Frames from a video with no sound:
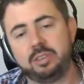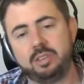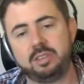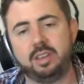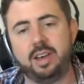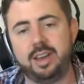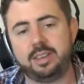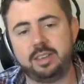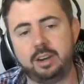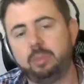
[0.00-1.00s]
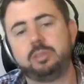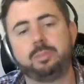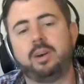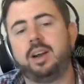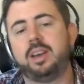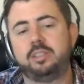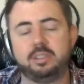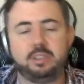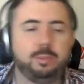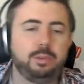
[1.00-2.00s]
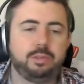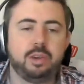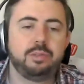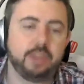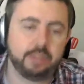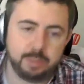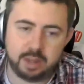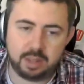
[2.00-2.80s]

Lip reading: There's a lot out there. We'll surprise you. It's going to be fun for everybody.